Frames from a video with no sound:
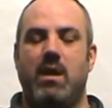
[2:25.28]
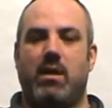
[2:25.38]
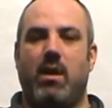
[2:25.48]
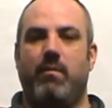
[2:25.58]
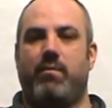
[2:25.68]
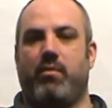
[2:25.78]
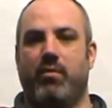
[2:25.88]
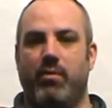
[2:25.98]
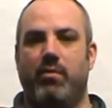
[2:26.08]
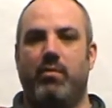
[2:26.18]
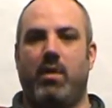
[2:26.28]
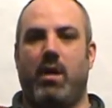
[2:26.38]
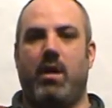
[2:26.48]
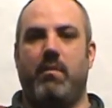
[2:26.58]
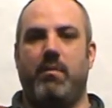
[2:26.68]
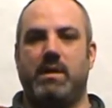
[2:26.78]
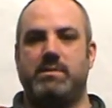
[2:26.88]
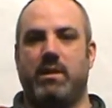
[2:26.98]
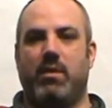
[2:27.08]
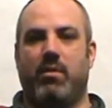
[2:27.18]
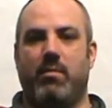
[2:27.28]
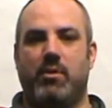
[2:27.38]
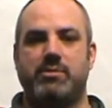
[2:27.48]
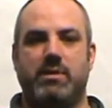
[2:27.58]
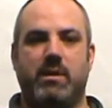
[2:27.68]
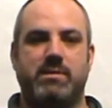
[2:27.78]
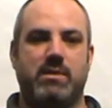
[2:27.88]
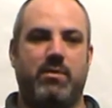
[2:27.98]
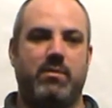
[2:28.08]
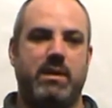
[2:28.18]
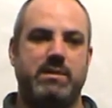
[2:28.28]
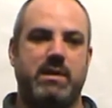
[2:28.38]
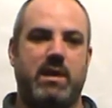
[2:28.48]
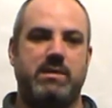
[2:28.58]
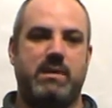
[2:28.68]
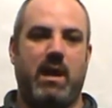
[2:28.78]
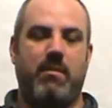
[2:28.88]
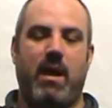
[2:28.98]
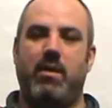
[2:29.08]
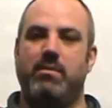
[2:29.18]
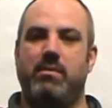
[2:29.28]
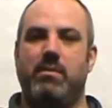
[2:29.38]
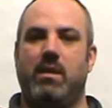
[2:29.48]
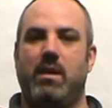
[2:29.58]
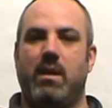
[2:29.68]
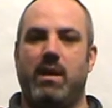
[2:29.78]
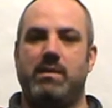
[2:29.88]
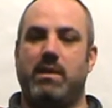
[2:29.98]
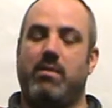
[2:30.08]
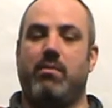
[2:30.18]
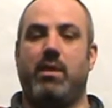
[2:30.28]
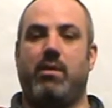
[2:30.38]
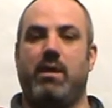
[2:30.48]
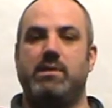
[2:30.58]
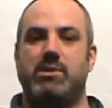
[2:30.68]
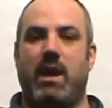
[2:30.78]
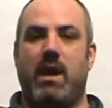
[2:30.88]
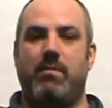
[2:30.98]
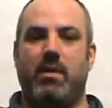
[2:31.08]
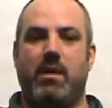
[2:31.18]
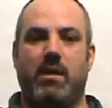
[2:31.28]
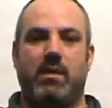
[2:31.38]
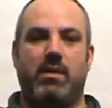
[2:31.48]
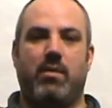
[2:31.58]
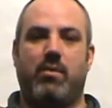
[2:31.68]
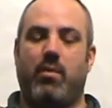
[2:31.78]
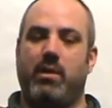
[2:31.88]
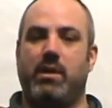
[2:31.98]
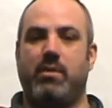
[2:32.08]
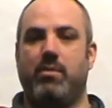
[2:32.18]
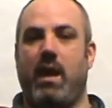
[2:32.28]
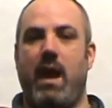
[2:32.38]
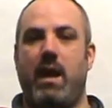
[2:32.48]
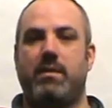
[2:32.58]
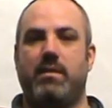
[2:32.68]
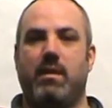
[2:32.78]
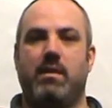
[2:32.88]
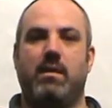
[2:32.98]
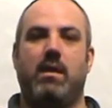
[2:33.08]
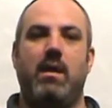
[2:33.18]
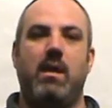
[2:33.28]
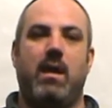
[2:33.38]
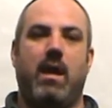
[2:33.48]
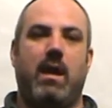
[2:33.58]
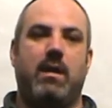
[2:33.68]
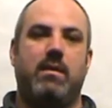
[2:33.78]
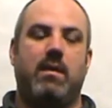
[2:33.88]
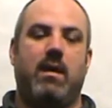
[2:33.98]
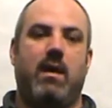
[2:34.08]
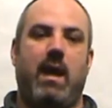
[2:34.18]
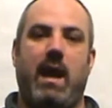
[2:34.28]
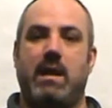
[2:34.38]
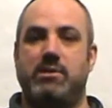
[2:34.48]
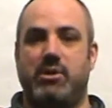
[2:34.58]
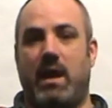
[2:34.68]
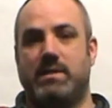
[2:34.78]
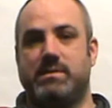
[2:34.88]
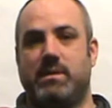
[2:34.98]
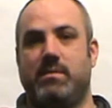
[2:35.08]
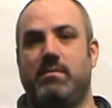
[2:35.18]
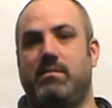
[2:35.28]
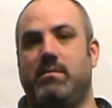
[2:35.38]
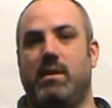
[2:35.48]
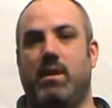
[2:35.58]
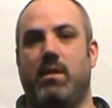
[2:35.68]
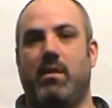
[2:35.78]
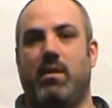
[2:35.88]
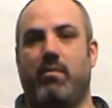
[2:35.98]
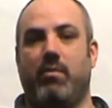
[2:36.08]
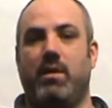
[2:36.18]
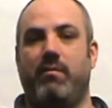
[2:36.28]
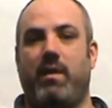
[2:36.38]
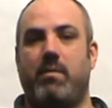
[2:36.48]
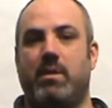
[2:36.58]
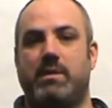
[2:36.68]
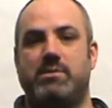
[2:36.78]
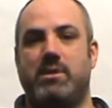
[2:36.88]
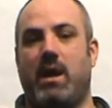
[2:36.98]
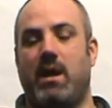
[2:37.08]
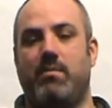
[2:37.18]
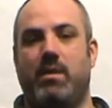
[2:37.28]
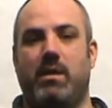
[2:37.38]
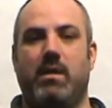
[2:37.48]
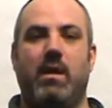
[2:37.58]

come through uh, mentally or emotionally. So these kids came out and and did a really great job. Uh, you know, Courtney Kugath and and uh, Hannah Johnson did a, a really fabulous job. Uh,